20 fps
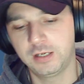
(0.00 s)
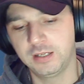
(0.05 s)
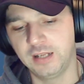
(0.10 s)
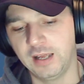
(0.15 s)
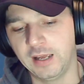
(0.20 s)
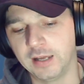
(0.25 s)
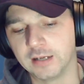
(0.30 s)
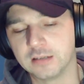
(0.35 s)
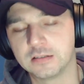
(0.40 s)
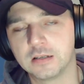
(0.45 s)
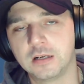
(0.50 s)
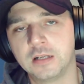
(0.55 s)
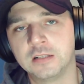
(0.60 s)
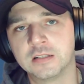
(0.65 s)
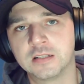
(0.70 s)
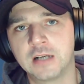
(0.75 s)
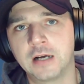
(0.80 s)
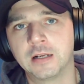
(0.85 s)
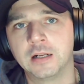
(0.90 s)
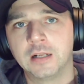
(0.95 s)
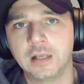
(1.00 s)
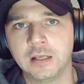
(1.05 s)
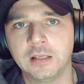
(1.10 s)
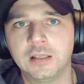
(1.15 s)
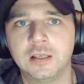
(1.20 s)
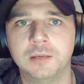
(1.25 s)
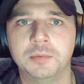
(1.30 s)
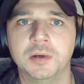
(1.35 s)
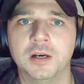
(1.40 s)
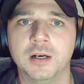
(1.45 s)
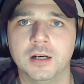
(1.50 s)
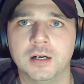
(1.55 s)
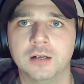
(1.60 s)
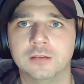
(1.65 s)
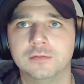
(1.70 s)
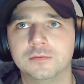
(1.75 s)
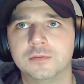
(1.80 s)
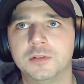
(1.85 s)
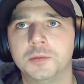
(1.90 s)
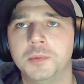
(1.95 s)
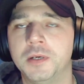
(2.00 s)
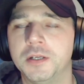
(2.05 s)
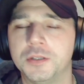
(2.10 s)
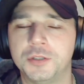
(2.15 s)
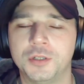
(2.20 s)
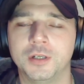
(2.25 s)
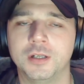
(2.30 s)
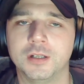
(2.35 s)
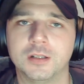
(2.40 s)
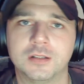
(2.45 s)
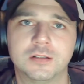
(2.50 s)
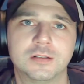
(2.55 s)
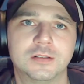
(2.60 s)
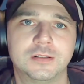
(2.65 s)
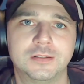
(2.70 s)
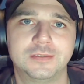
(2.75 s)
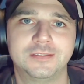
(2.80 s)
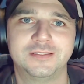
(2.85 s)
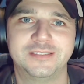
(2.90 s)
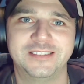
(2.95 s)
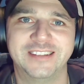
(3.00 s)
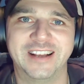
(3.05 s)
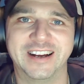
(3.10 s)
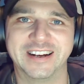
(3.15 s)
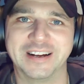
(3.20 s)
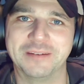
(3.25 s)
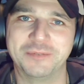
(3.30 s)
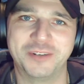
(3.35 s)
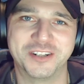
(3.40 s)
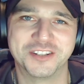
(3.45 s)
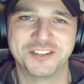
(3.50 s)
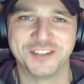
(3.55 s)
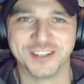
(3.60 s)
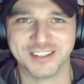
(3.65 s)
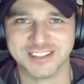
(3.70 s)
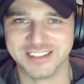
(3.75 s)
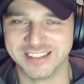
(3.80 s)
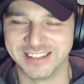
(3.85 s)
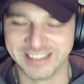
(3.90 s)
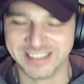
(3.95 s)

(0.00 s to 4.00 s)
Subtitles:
eggs inside an incubator to make chicks. I get more chicks than an